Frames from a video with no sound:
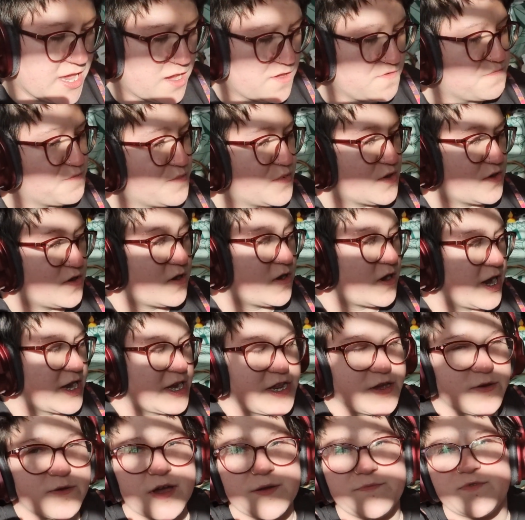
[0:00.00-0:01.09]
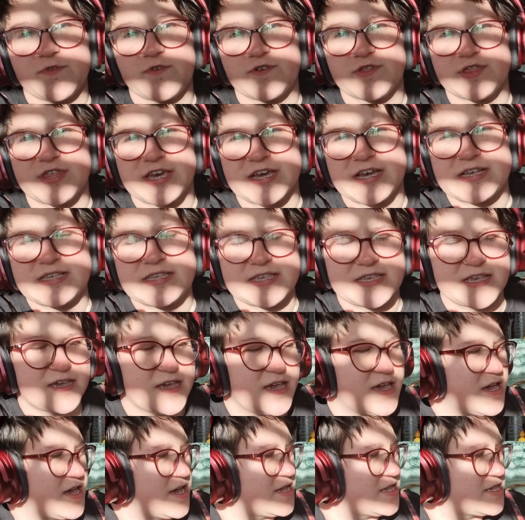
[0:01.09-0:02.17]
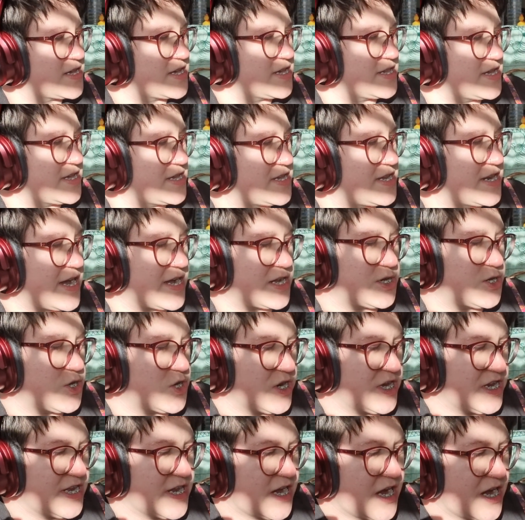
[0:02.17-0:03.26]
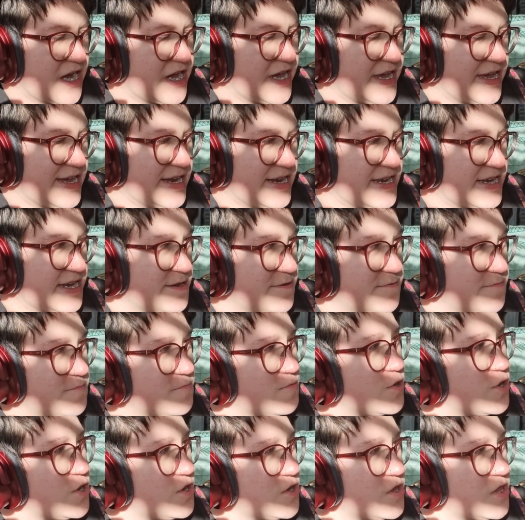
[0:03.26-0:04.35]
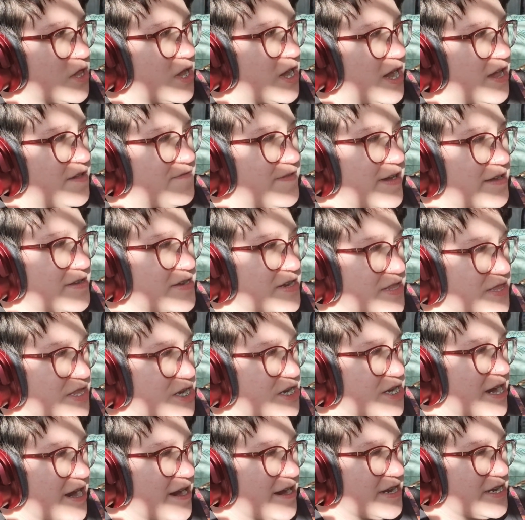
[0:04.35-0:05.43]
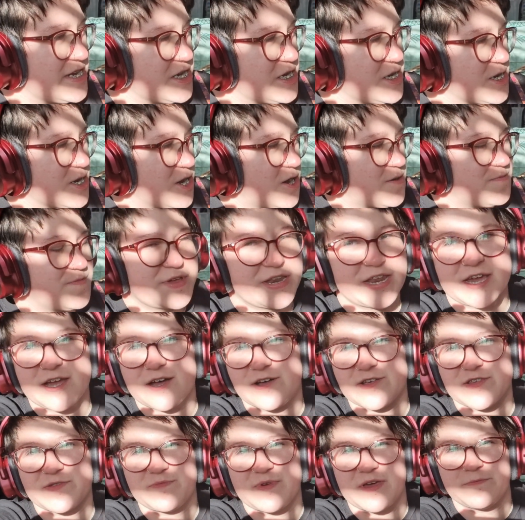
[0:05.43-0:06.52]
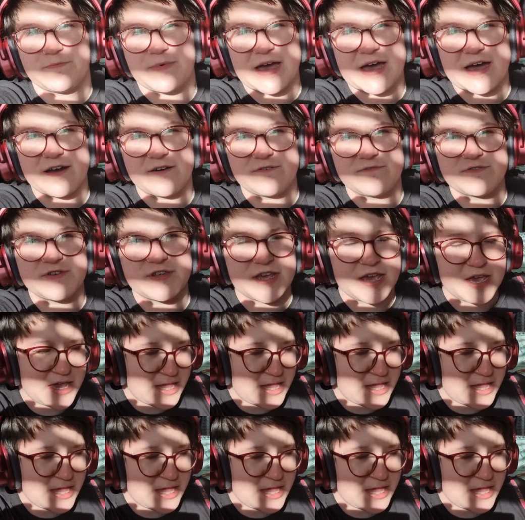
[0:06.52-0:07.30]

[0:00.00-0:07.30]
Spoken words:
I've bought. I knew I bought this because it's naturally dyed wool I found in the charity shop and it cost me £1.